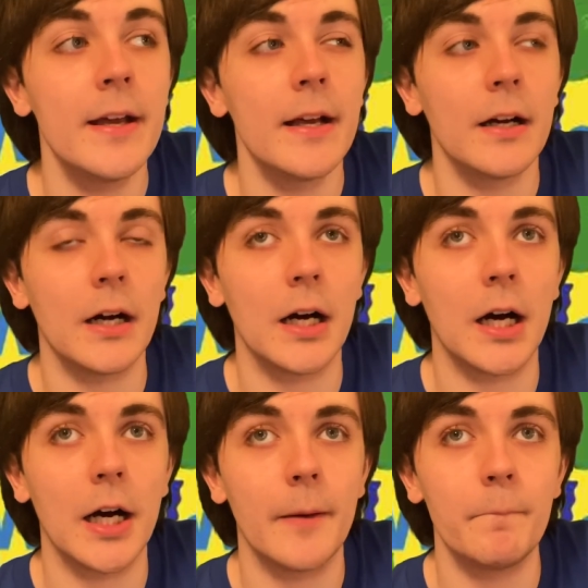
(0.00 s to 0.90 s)

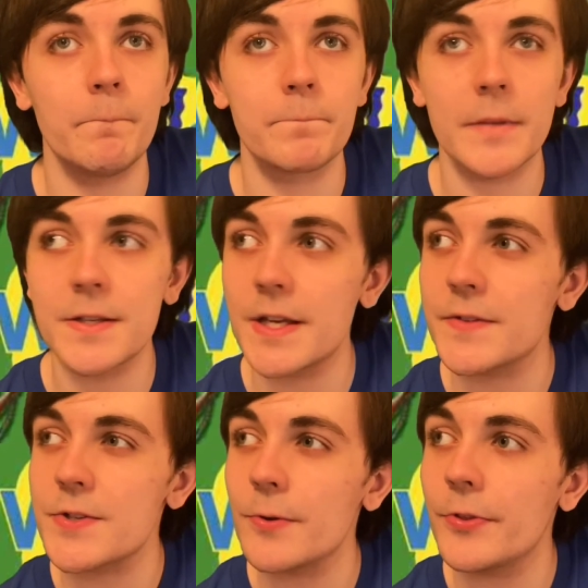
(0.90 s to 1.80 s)
um, and
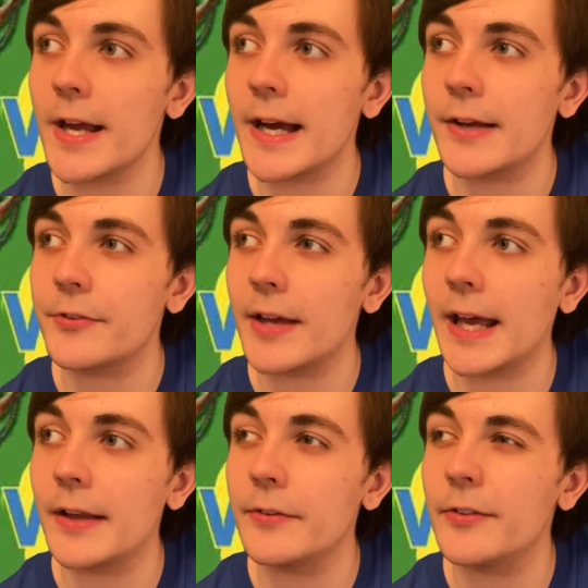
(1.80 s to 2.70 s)
so that
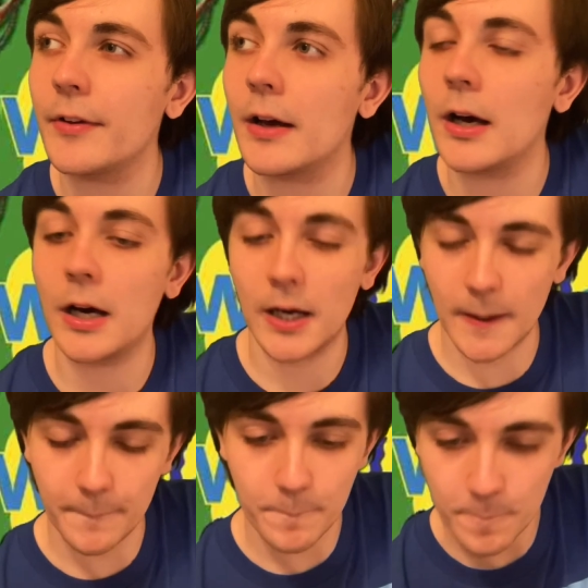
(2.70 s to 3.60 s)
and.
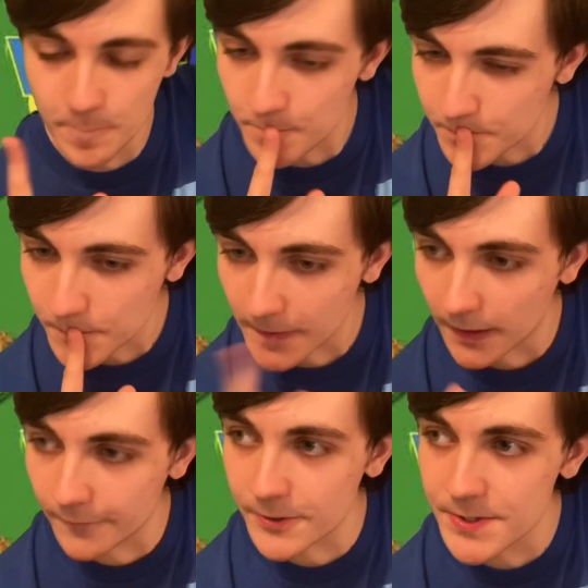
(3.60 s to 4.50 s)
Um,
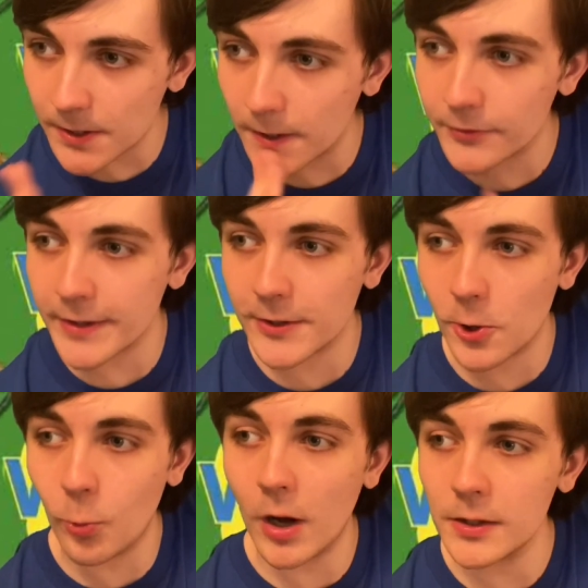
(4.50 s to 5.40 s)
other songs like the
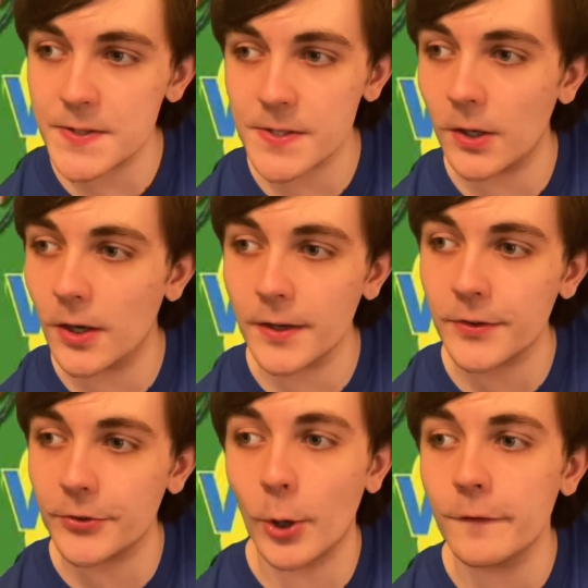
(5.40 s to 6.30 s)
koala song, the
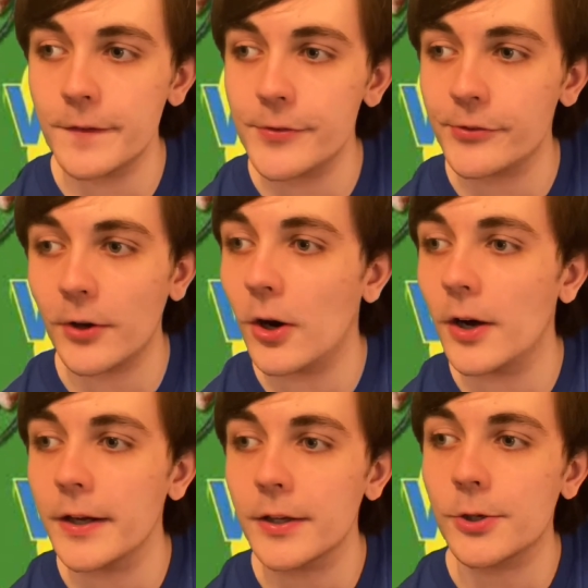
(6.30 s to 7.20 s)
dolphin
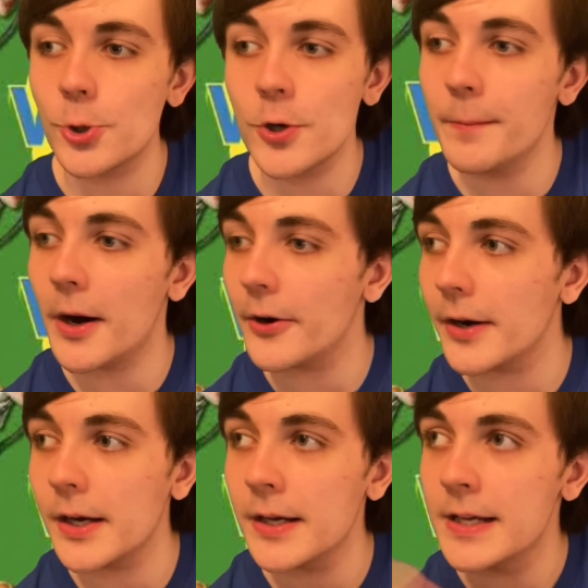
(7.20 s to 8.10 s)
song,
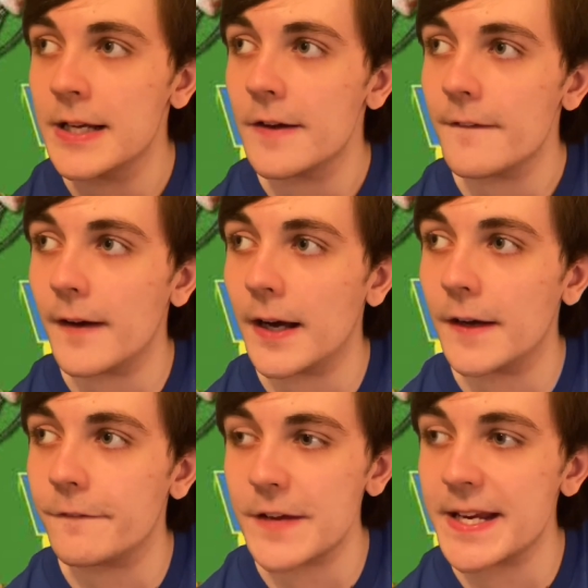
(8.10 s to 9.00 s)
kookaburra, uh,
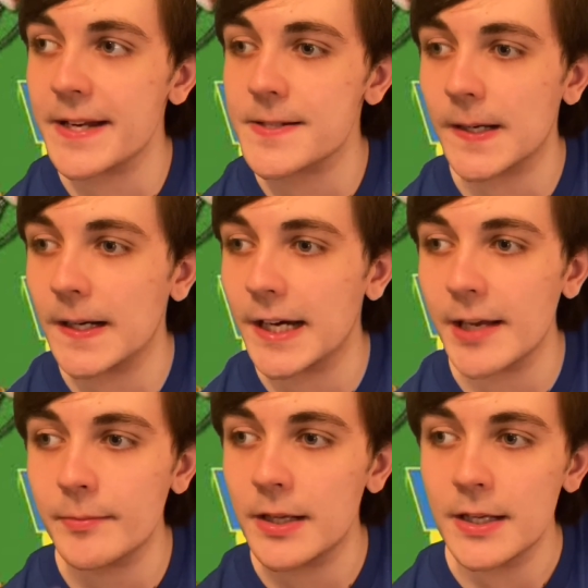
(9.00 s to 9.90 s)
feeding
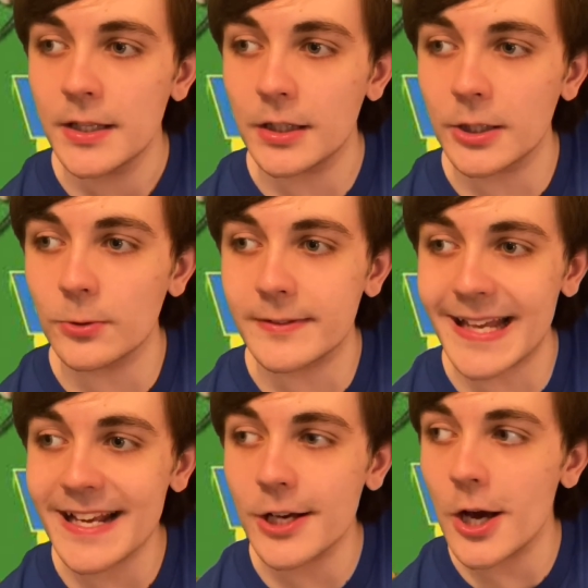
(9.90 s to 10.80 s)
time, little
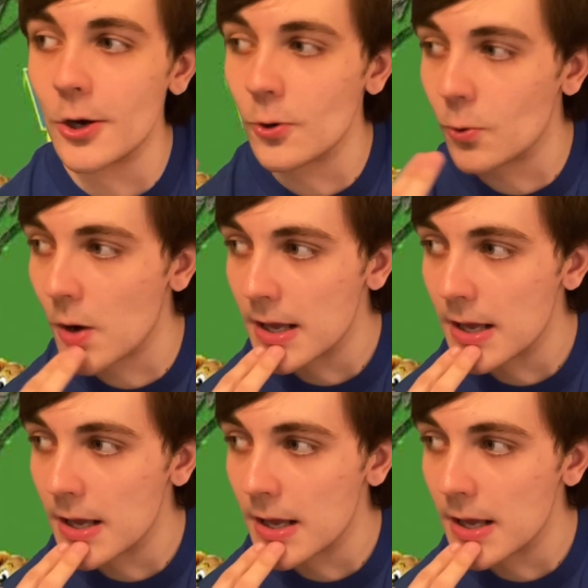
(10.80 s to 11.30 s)
dingo,